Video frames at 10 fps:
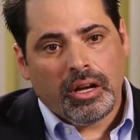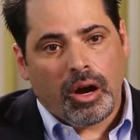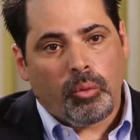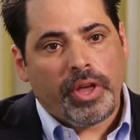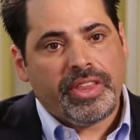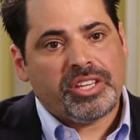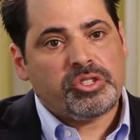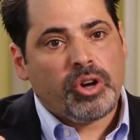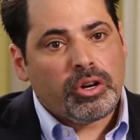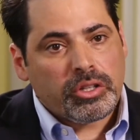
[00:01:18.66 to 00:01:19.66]
when they
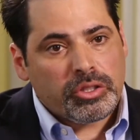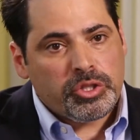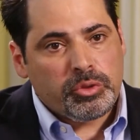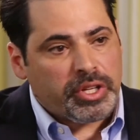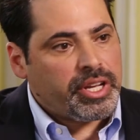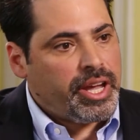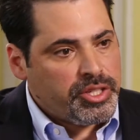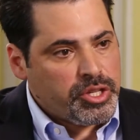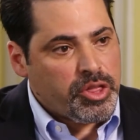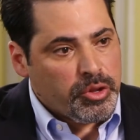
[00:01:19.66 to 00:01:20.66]
start to
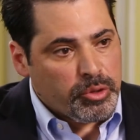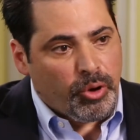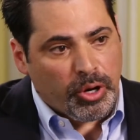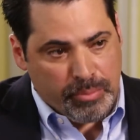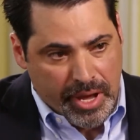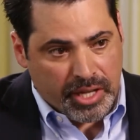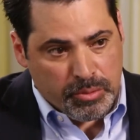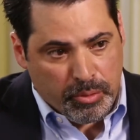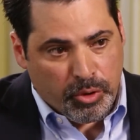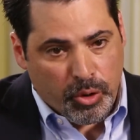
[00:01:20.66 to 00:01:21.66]
engage in a third-party
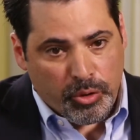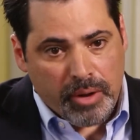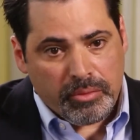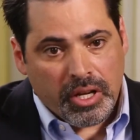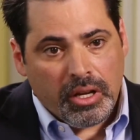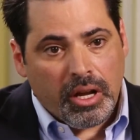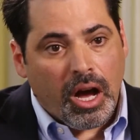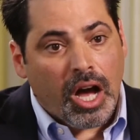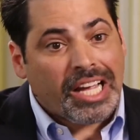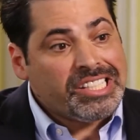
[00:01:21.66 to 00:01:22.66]
management program,
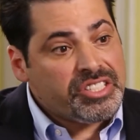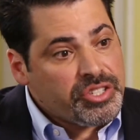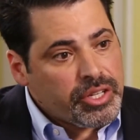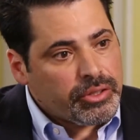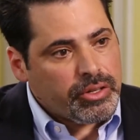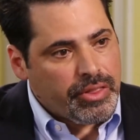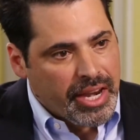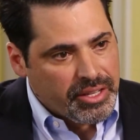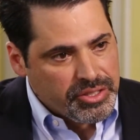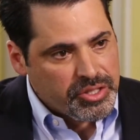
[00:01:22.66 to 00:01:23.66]
consider
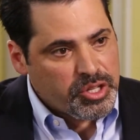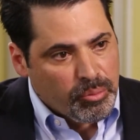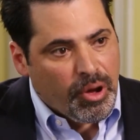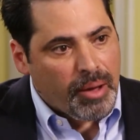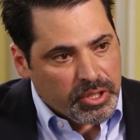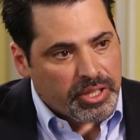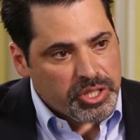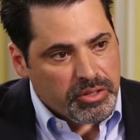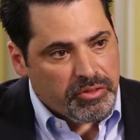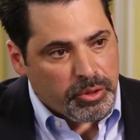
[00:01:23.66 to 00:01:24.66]
that existing
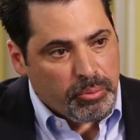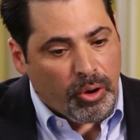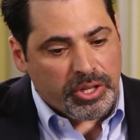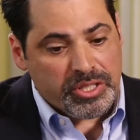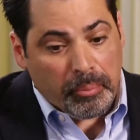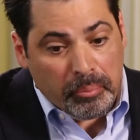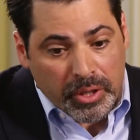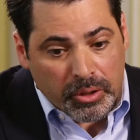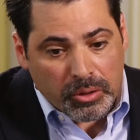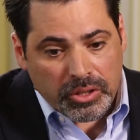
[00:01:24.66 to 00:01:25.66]
population of third parties and
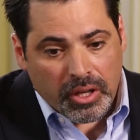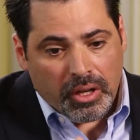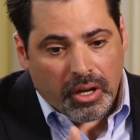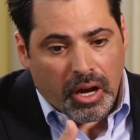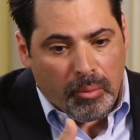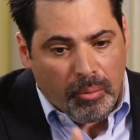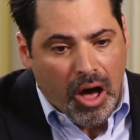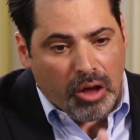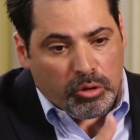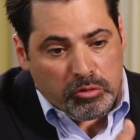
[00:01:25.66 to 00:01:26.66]
build a
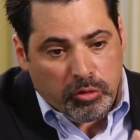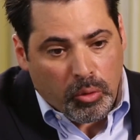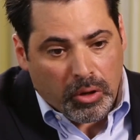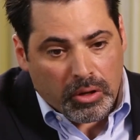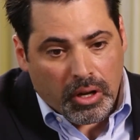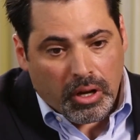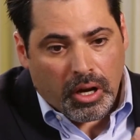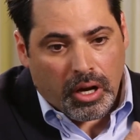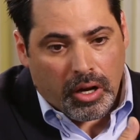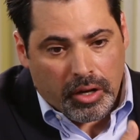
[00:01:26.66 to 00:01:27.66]
model for
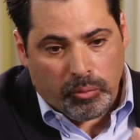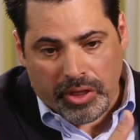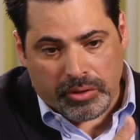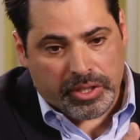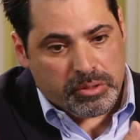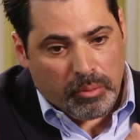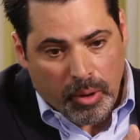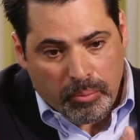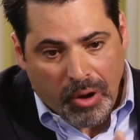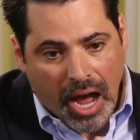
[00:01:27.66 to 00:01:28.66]
whether it's
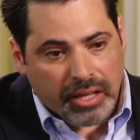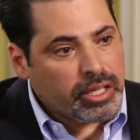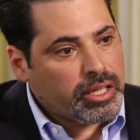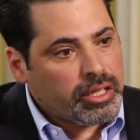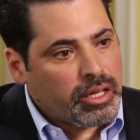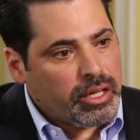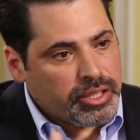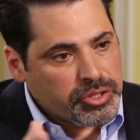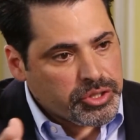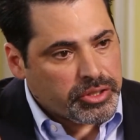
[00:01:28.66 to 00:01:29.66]
piloting
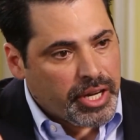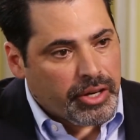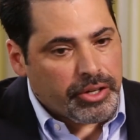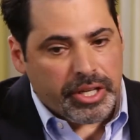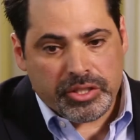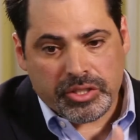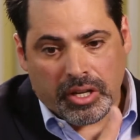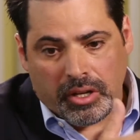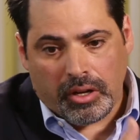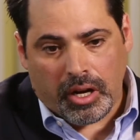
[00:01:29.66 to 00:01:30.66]
in certain areas
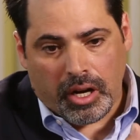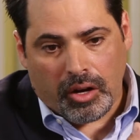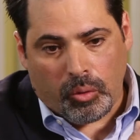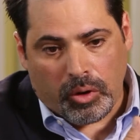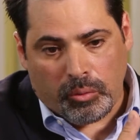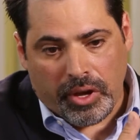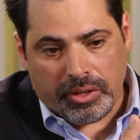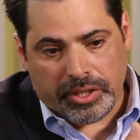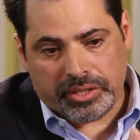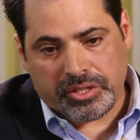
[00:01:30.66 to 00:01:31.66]
or
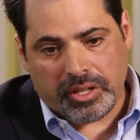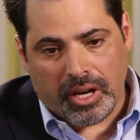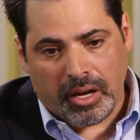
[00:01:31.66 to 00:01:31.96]
whether it's